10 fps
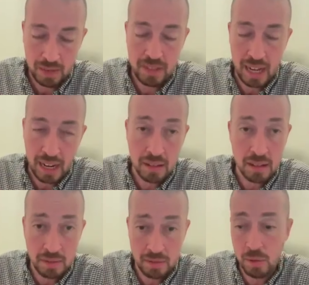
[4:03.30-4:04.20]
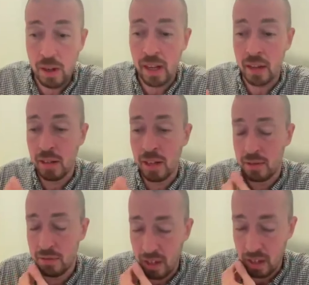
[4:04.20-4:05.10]
we have to act a different way. We have
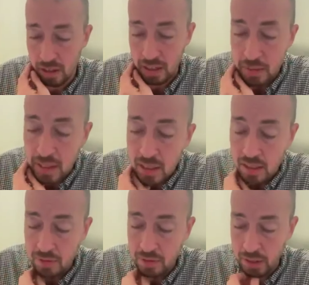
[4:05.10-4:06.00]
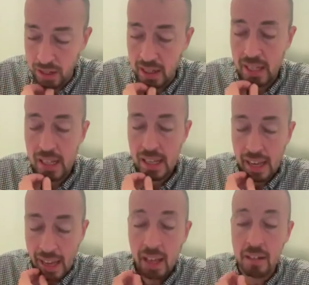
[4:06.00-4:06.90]
to fight our enemies a different way.
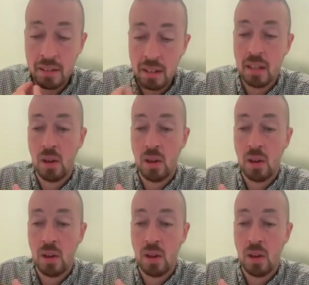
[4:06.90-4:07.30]
And